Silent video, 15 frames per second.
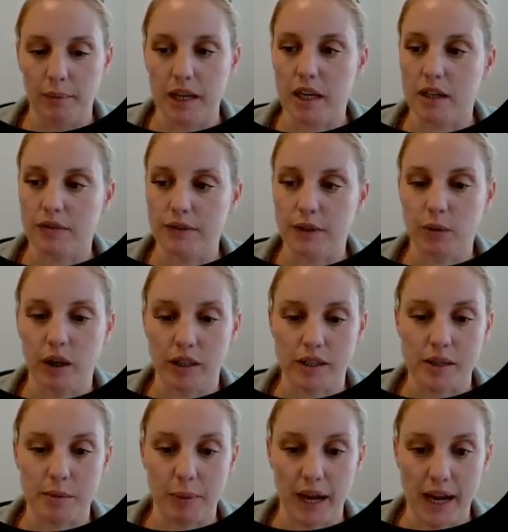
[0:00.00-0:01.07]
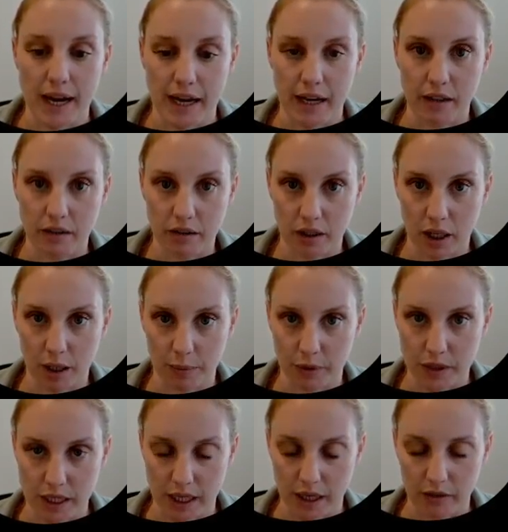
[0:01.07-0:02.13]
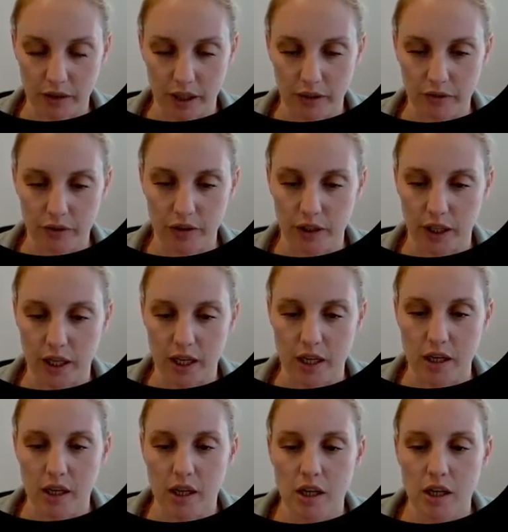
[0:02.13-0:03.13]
If you want to pan up or down, left or right,